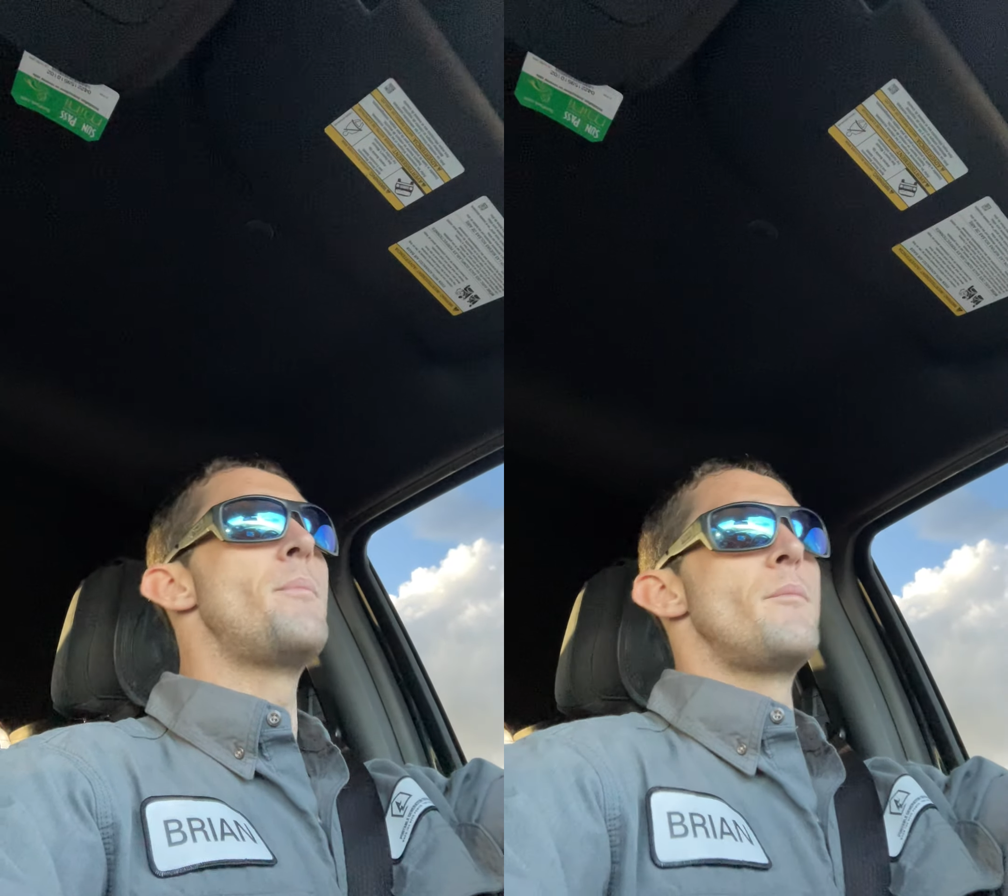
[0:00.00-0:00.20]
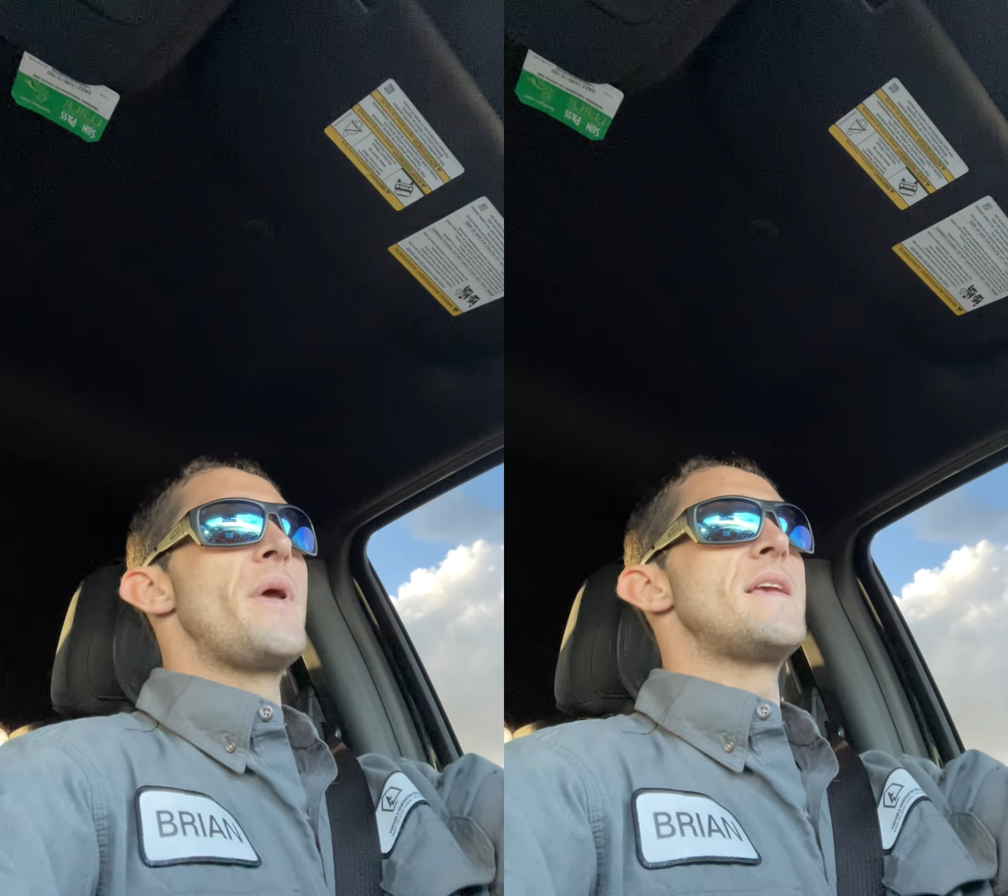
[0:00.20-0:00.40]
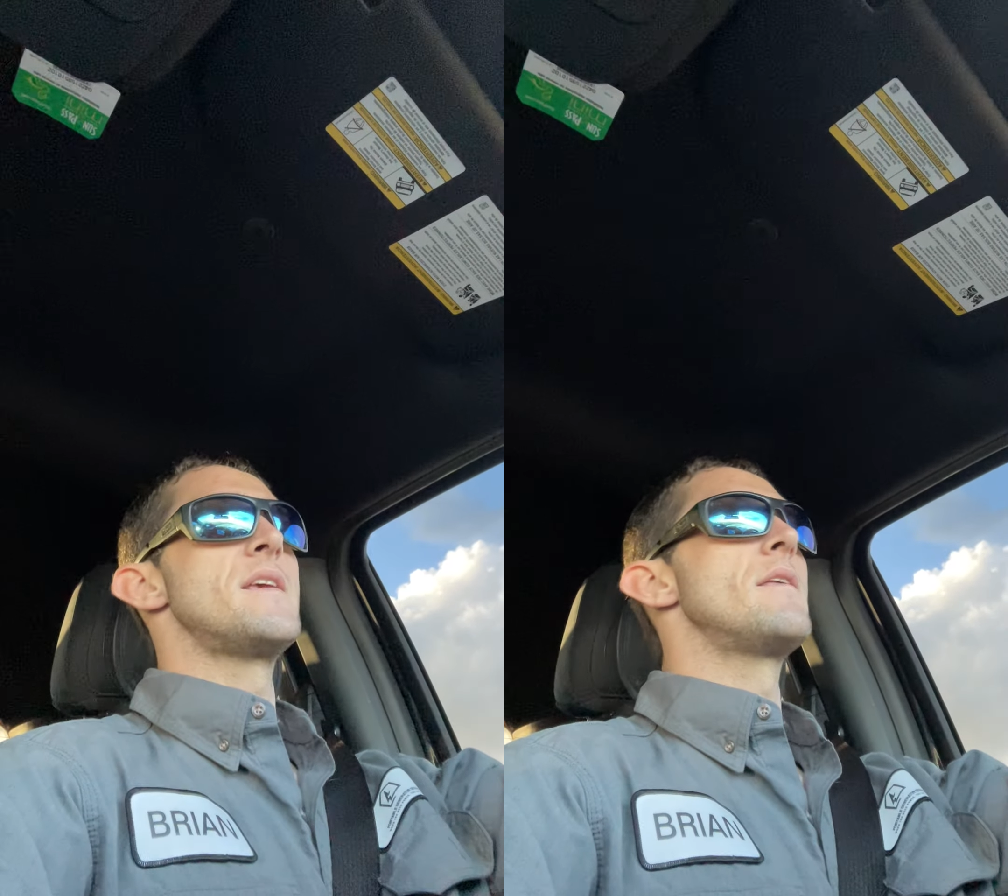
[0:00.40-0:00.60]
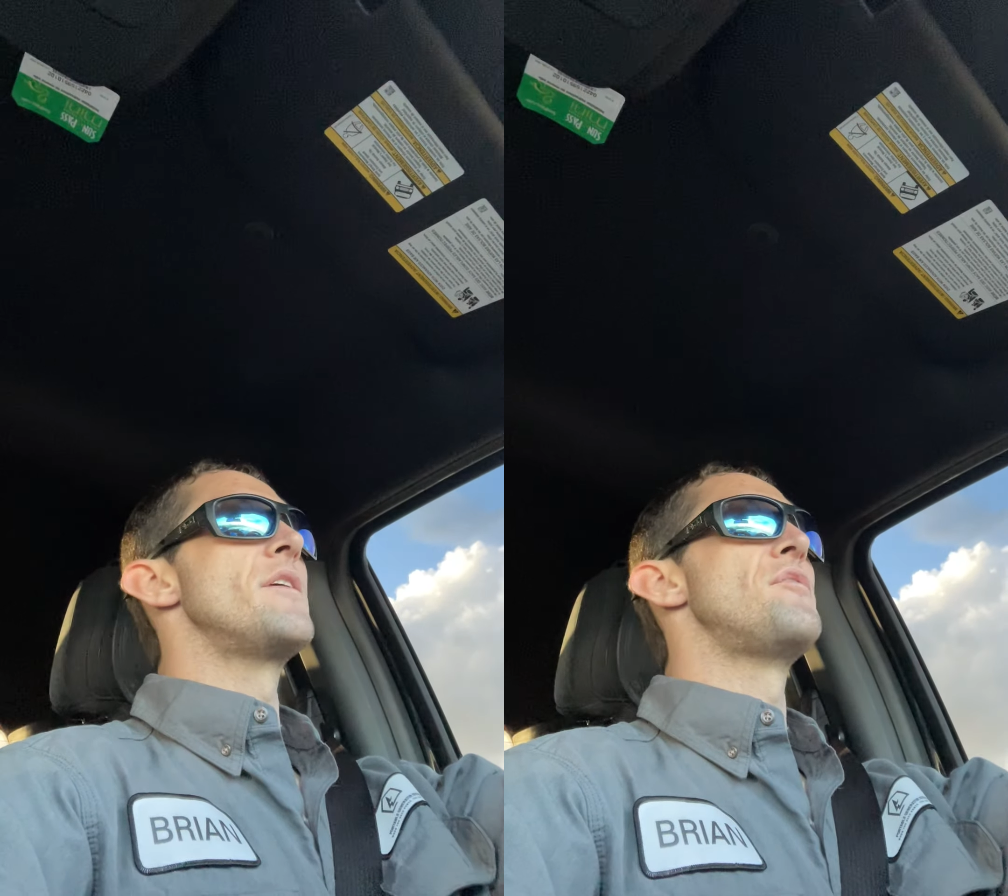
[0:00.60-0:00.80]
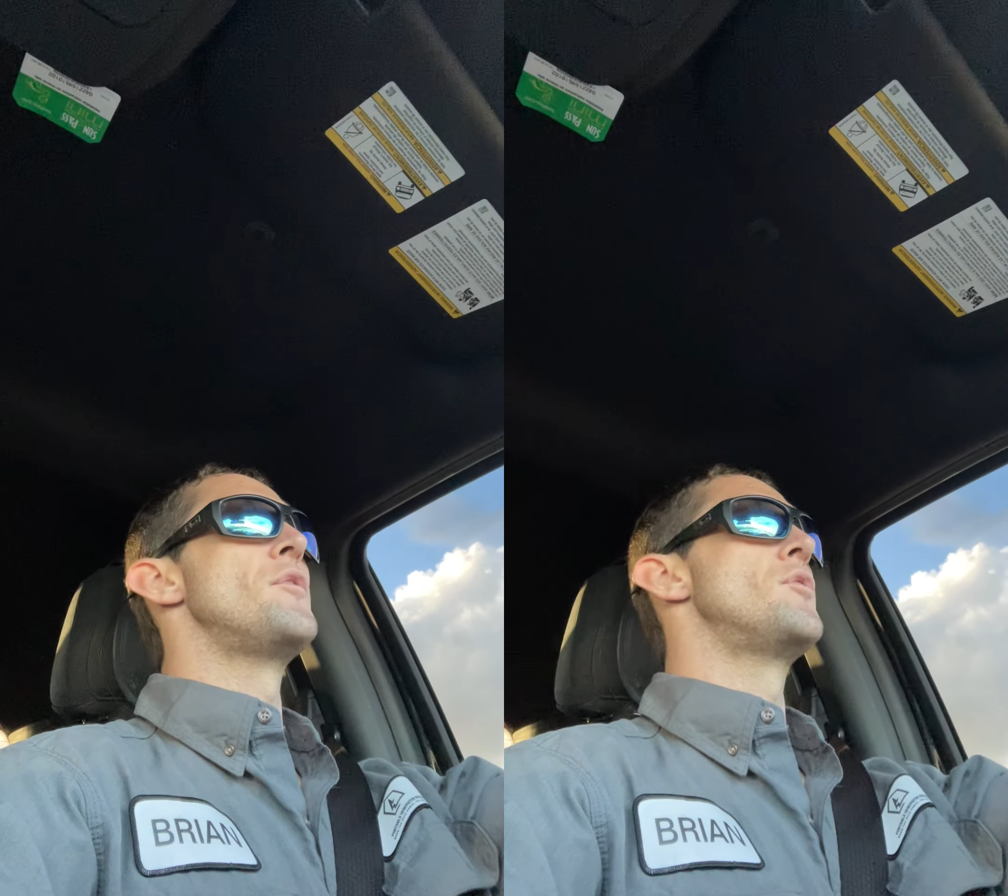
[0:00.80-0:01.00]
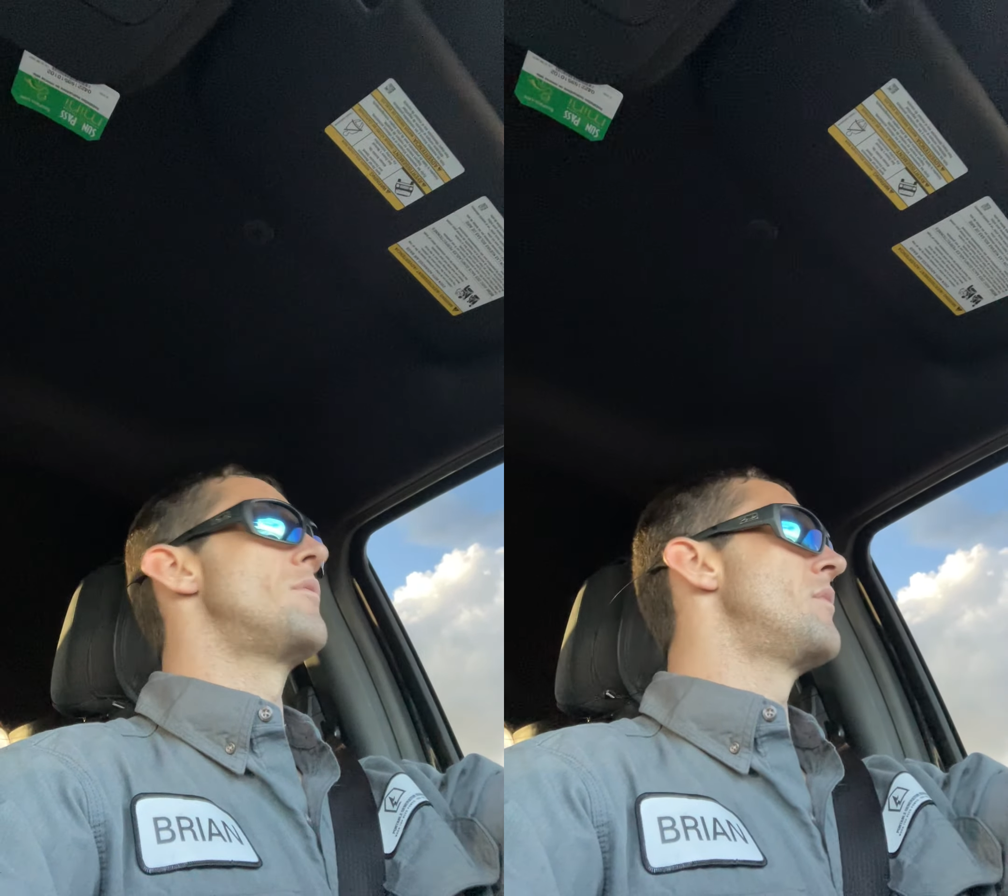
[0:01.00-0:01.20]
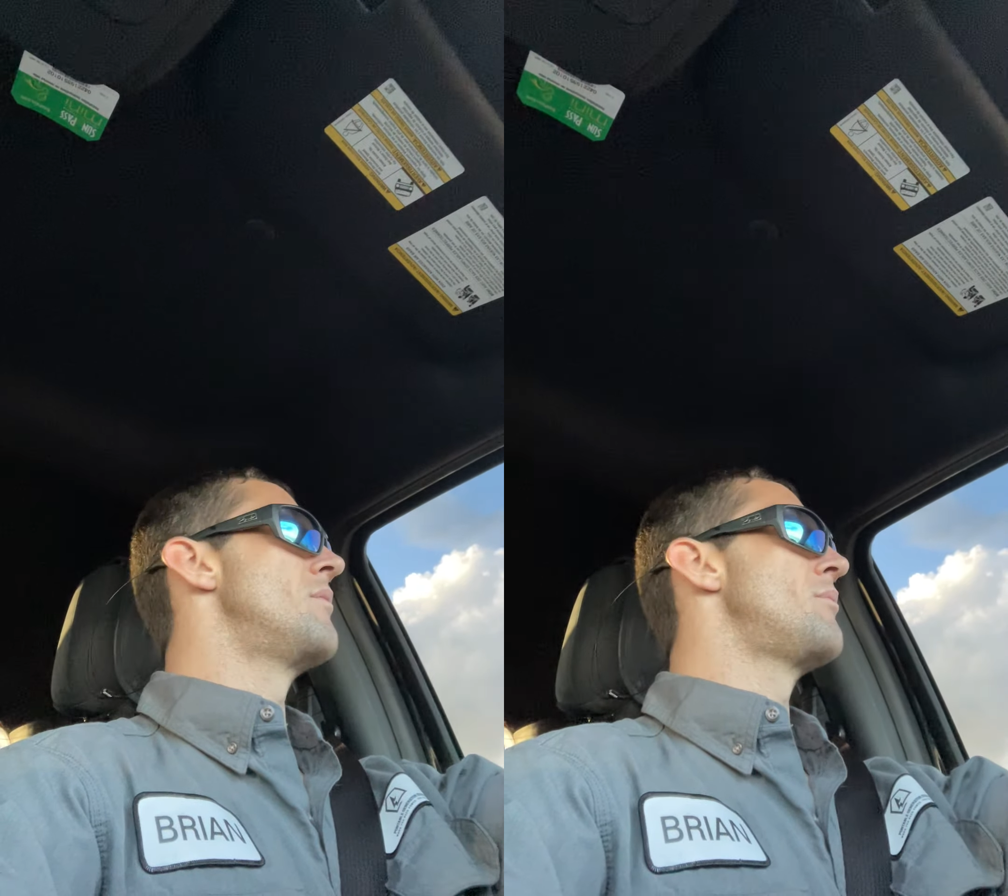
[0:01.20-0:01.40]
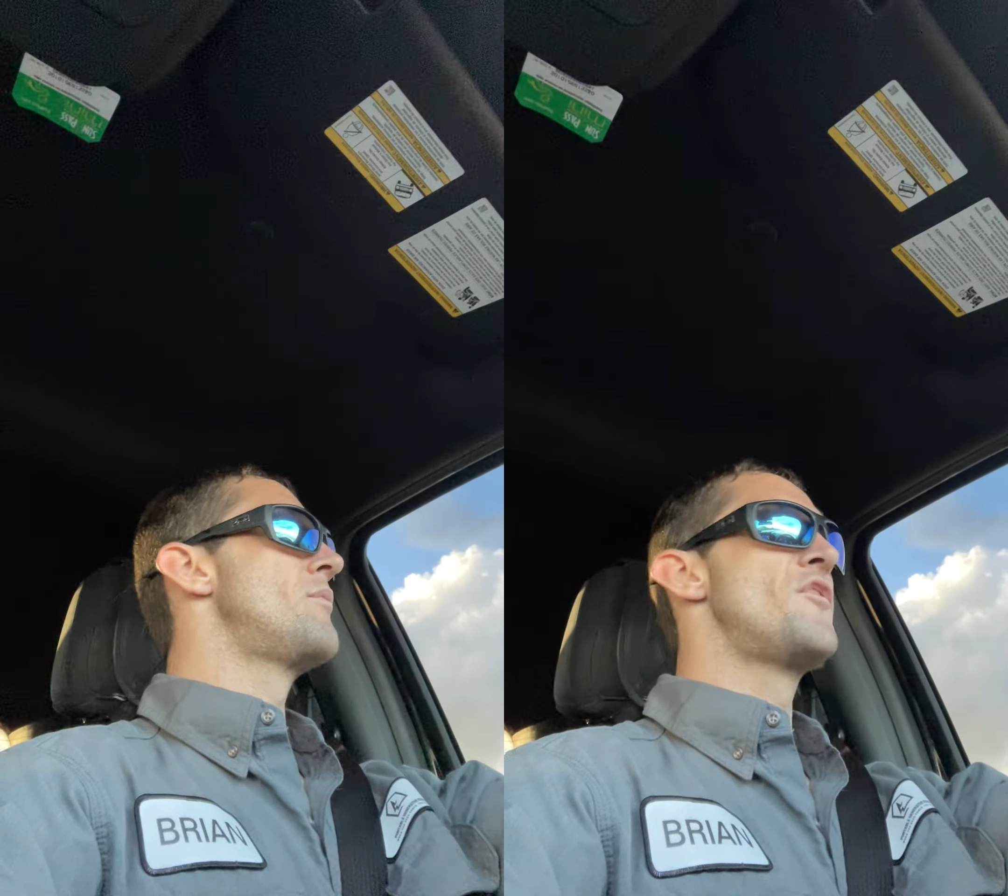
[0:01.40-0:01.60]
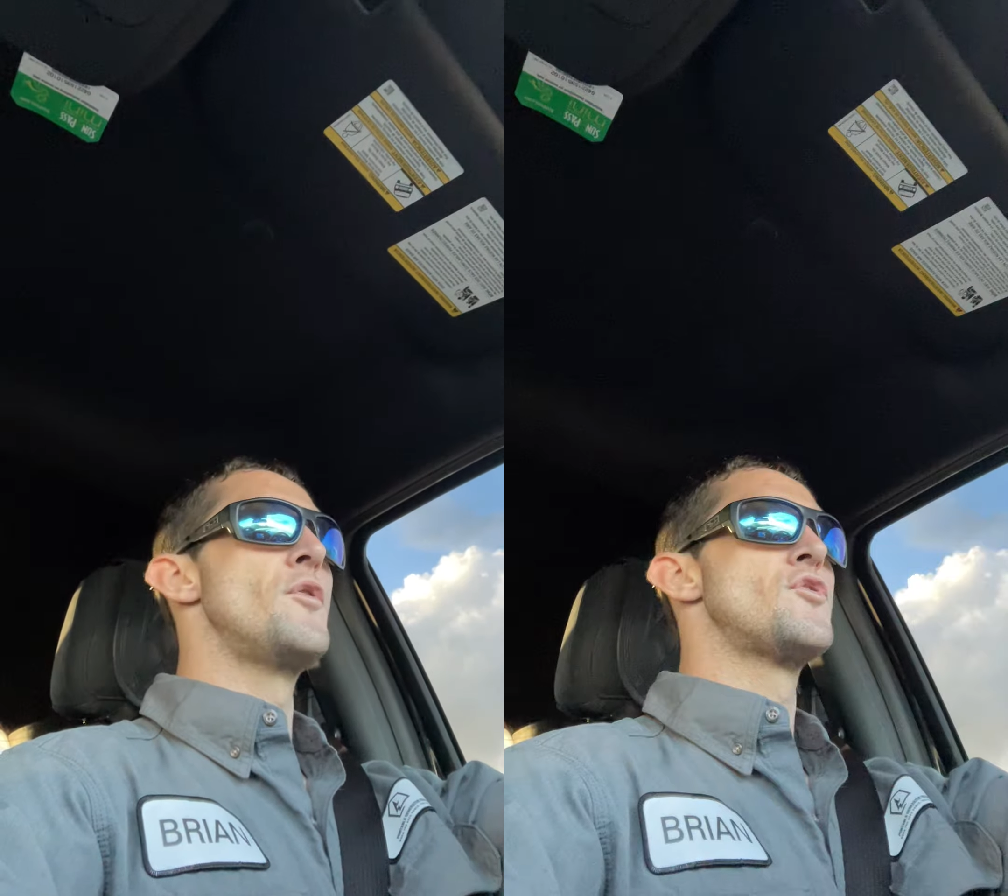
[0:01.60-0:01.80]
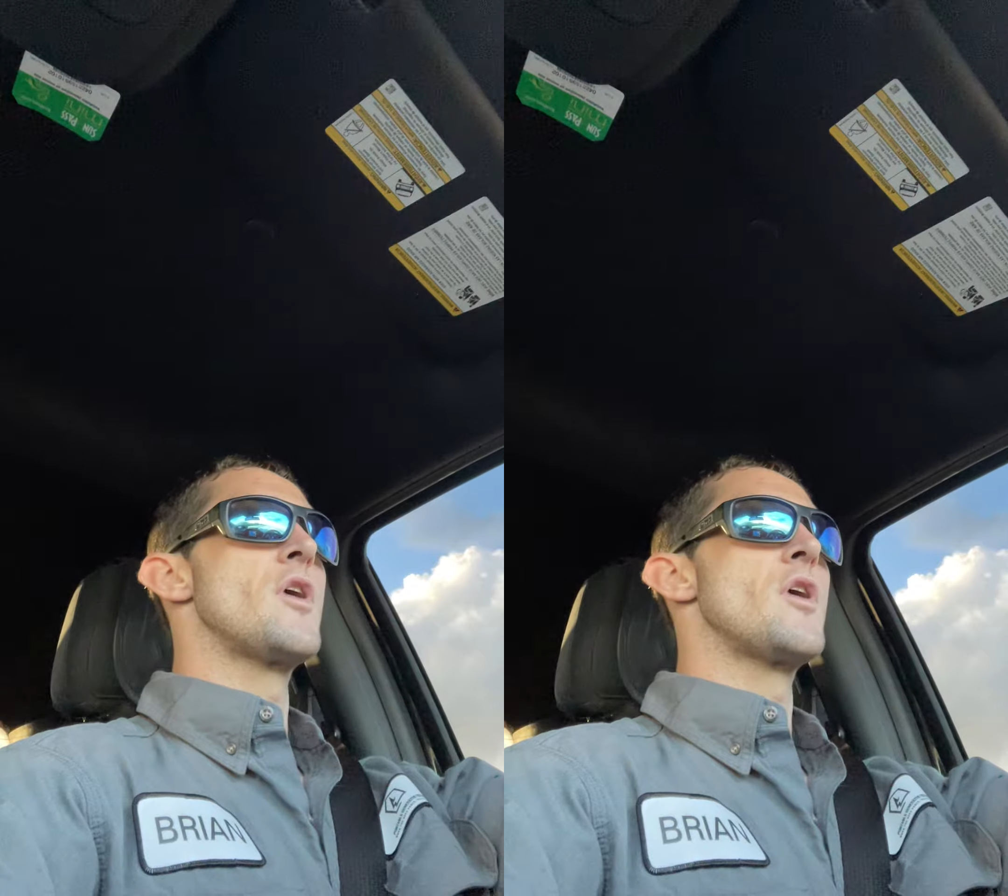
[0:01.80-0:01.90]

basically food